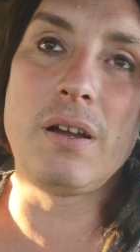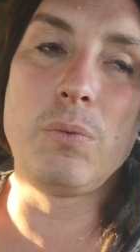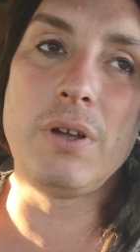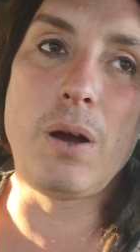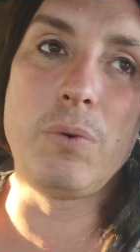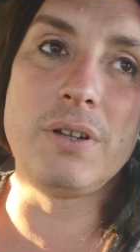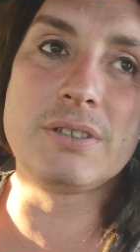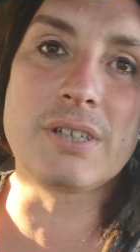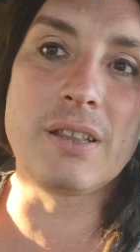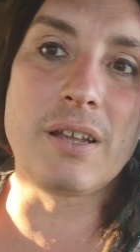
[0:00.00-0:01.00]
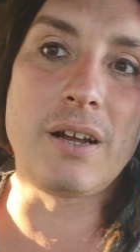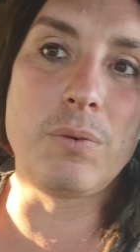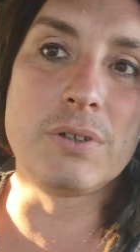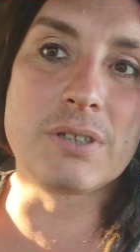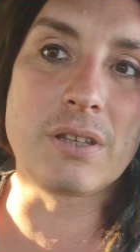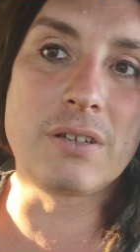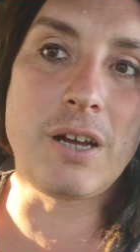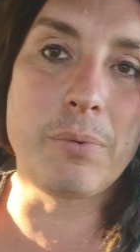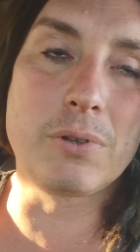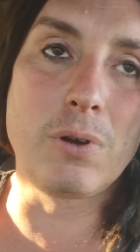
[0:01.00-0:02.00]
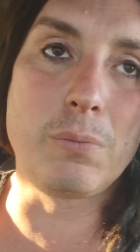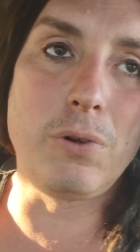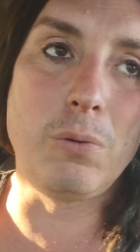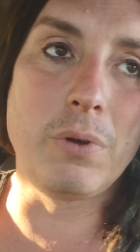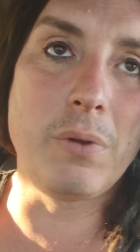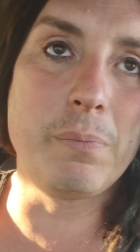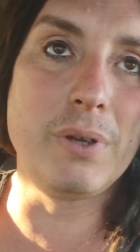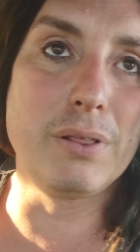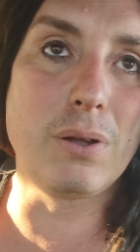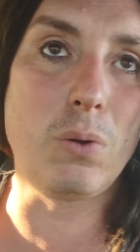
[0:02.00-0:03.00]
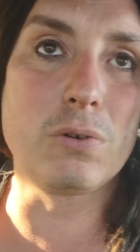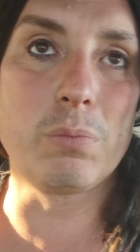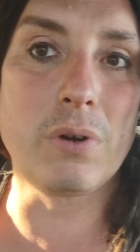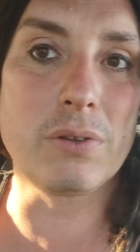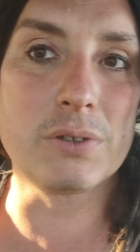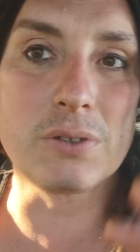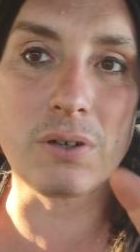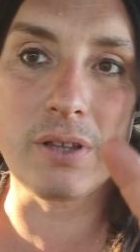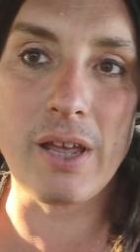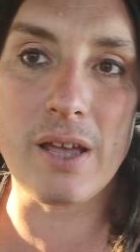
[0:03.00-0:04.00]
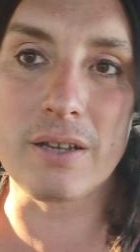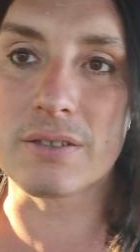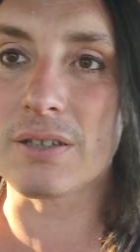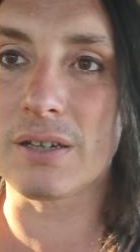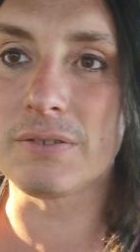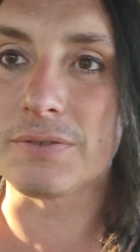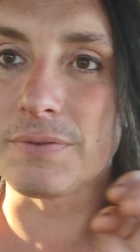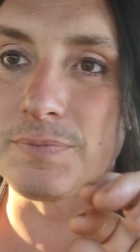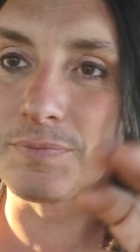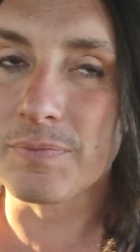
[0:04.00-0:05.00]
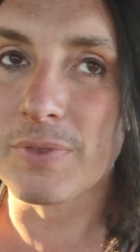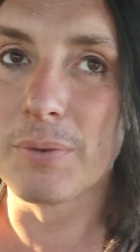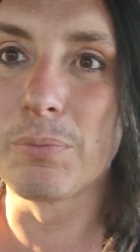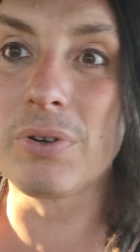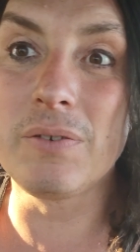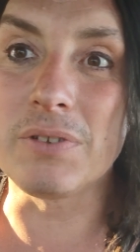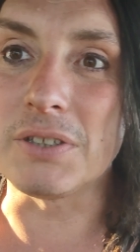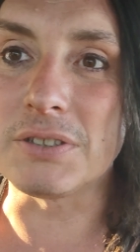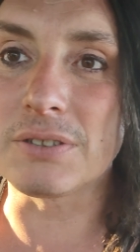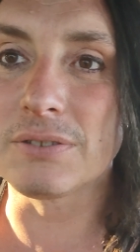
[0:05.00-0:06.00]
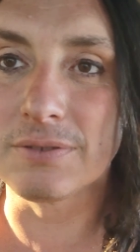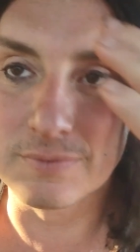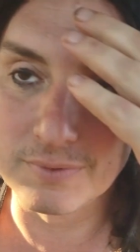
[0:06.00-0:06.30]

I w- I wouldn't say that I was at the top of the totem pole, but being the older brother certainly had its kind of privilege.